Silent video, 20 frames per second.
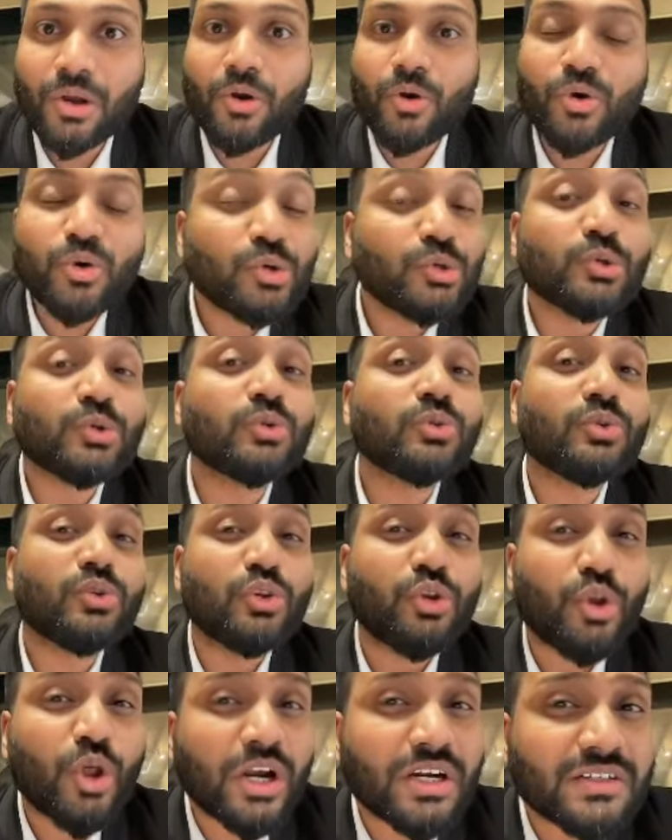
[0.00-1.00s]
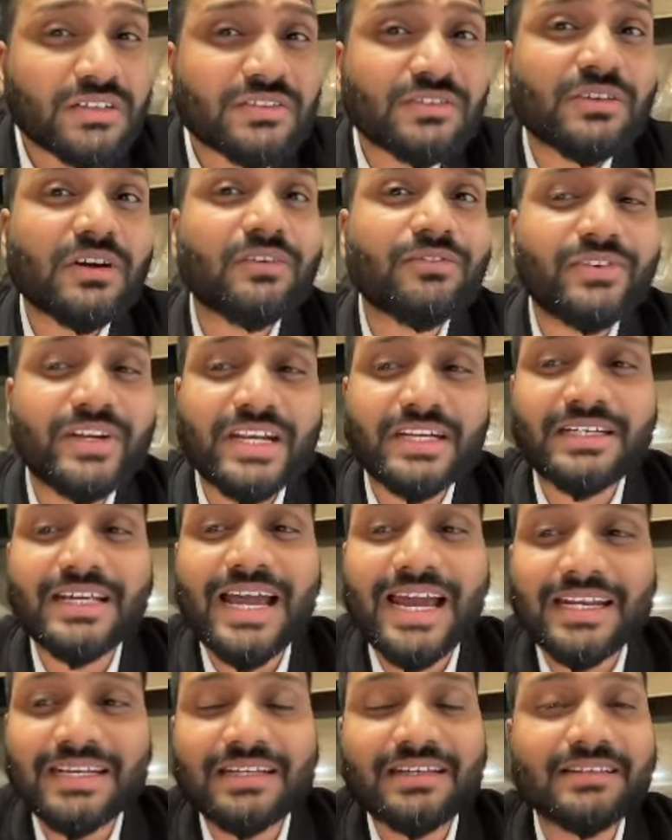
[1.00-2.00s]
who do lots of data
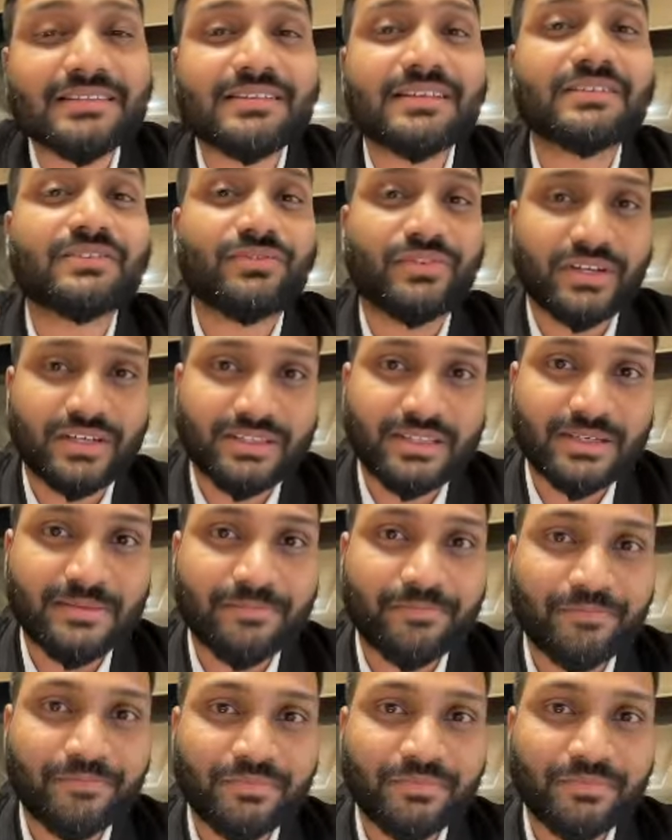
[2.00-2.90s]
analysis for them.